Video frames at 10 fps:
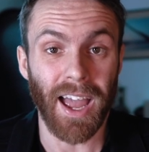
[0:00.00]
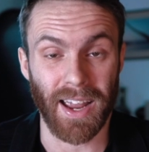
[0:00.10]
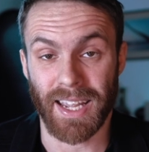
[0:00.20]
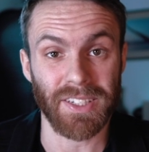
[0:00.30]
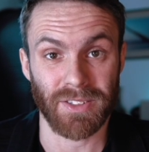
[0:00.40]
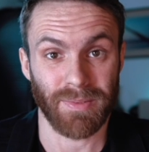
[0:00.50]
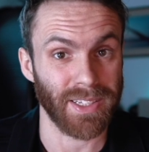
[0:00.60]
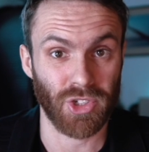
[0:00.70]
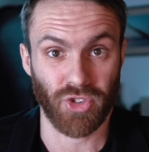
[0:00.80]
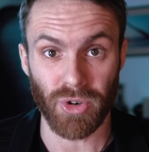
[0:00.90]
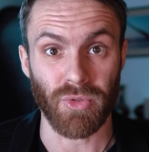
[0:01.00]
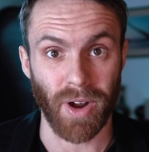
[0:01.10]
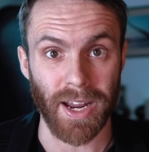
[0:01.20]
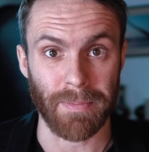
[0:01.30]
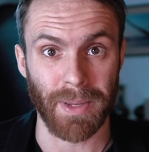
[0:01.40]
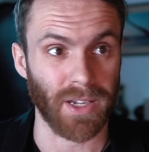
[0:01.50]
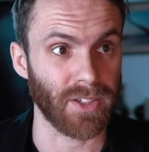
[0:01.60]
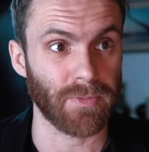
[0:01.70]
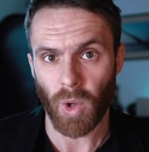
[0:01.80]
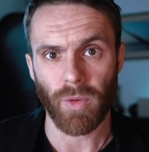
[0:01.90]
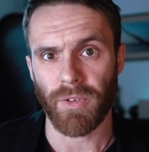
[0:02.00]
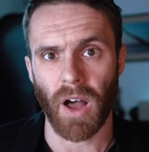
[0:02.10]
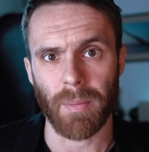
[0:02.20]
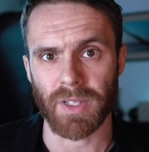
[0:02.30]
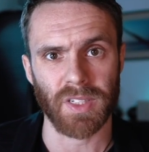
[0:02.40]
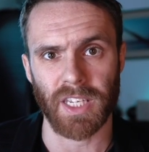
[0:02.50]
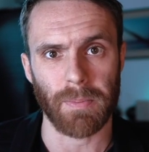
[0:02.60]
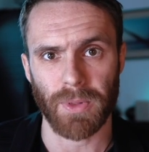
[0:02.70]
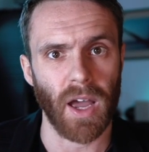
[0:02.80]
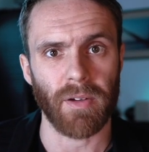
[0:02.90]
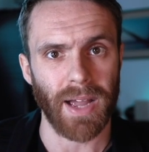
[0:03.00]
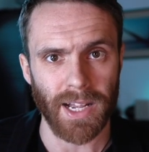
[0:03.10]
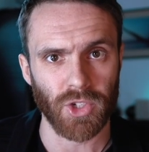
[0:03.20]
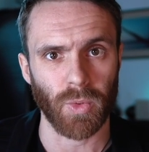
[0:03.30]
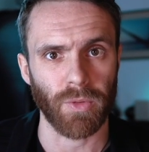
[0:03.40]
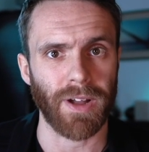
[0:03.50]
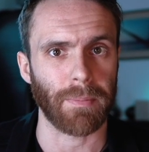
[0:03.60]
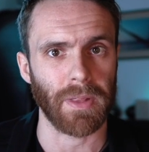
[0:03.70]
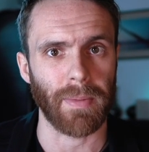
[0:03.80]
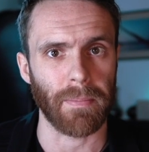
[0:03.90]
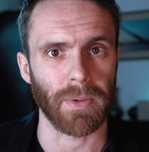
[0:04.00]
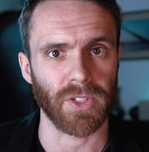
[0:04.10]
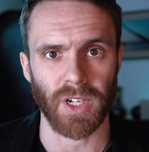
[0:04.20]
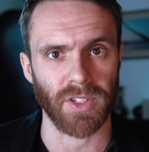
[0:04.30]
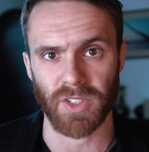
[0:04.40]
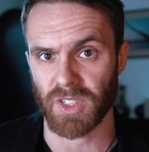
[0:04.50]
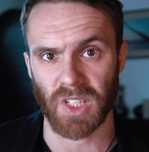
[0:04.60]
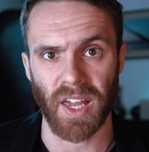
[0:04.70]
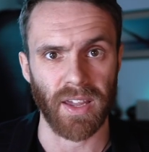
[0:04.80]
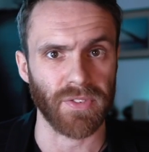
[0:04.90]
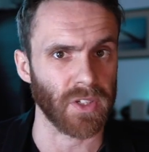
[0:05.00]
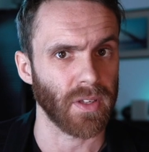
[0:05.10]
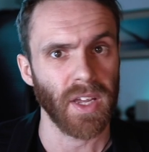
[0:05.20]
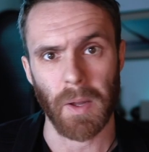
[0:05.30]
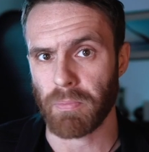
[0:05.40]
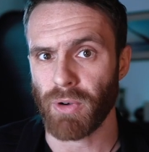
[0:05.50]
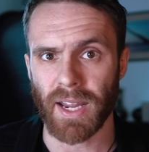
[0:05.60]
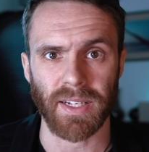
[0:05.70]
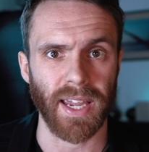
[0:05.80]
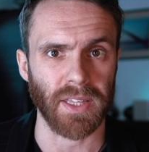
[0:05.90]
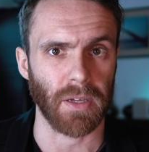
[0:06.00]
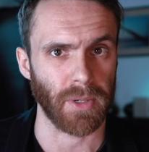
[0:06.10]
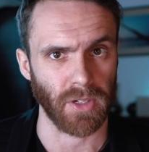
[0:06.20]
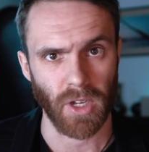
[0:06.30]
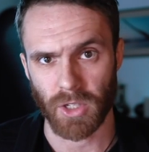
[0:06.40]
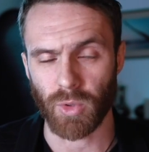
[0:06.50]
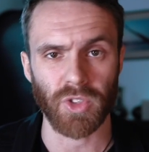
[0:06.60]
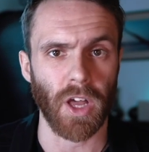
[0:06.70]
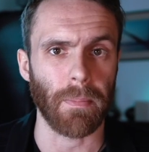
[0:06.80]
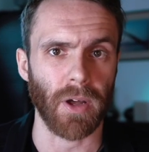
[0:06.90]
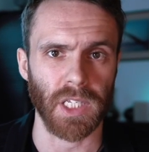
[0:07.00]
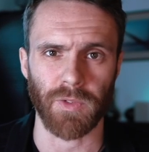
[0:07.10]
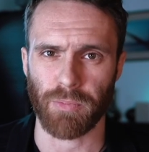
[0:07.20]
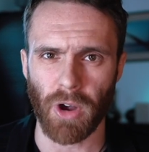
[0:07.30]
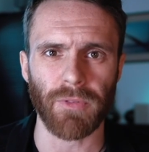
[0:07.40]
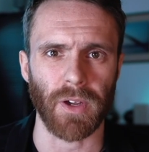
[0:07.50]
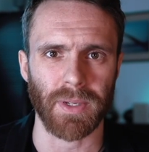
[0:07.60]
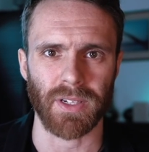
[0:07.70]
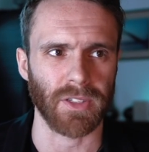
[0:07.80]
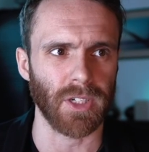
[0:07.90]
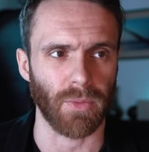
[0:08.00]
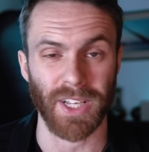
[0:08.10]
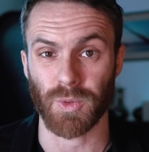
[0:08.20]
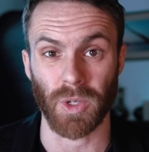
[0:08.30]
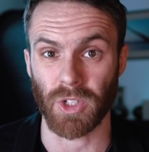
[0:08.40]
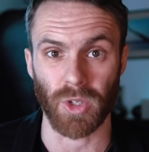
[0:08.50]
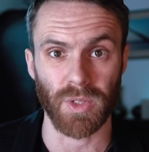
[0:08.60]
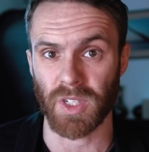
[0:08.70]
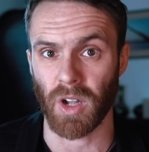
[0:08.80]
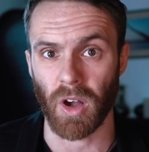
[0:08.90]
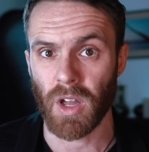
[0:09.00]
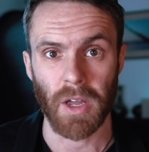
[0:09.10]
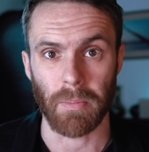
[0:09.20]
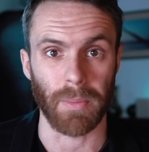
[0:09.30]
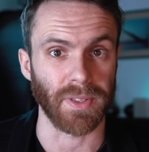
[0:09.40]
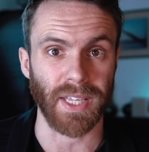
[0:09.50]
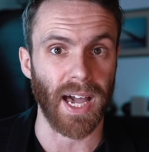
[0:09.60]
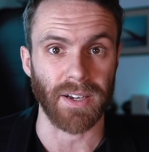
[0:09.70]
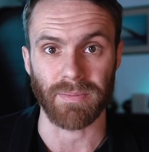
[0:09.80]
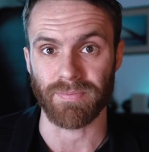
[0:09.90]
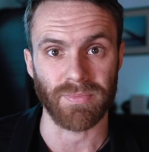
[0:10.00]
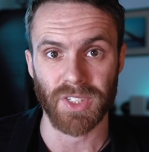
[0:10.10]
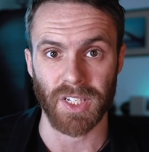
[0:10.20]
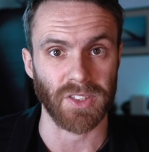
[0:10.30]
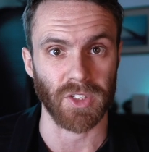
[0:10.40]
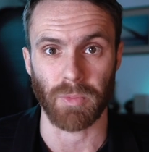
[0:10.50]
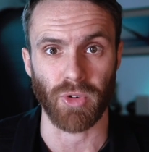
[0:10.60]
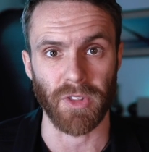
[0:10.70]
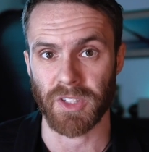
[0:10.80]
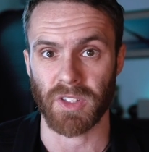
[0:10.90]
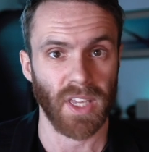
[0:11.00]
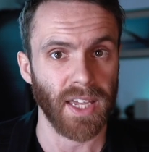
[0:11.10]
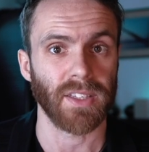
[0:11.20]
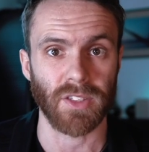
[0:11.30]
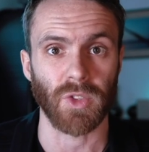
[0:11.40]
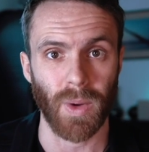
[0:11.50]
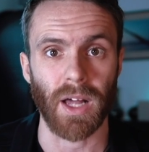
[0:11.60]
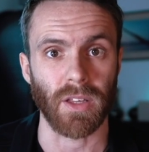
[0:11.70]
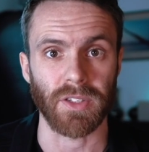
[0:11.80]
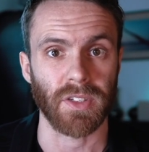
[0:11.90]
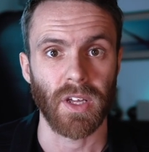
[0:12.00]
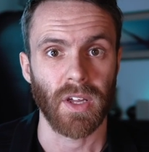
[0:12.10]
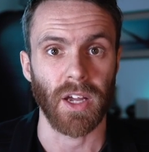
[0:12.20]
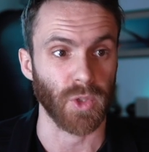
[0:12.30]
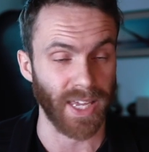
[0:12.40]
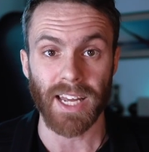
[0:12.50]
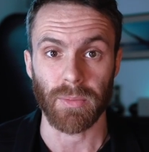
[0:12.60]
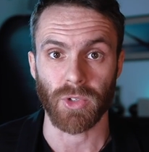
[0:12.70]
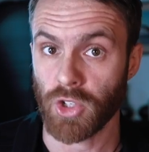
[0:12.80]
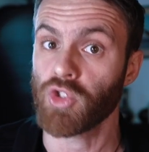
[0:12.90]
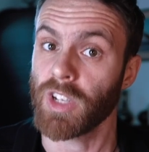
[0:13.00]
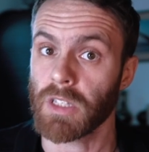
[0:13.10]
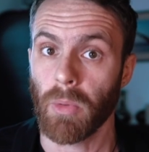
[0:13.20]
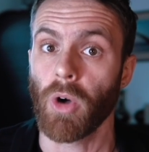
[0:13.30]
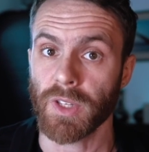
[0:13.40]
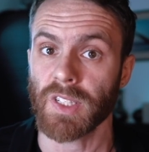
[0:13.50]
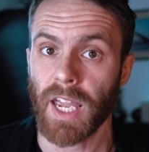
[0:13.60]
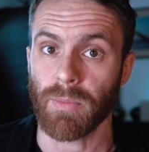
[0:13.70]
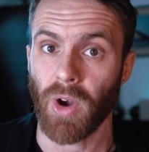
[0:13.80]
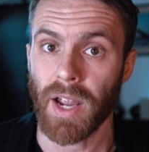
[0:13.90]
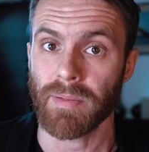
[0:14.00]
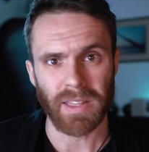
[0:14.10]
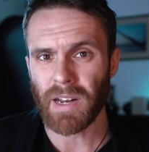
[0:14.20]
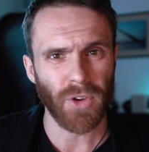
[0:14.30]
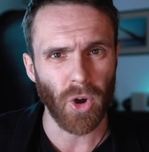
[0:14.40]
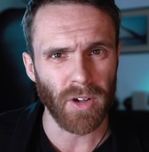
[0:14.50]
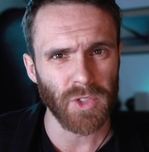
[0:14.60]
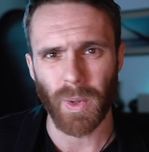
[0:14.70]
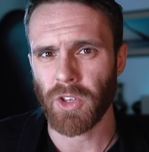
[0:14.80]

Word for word: Yeah, I guess it's true, right? Because all farmers keep their actual family members as slaves and impregnate them and use their bodies for profit because, you know, that's what you do to your mum and dad and sisters and brothers and kids as well as as the animals. You treat them all the same, right? And then of course,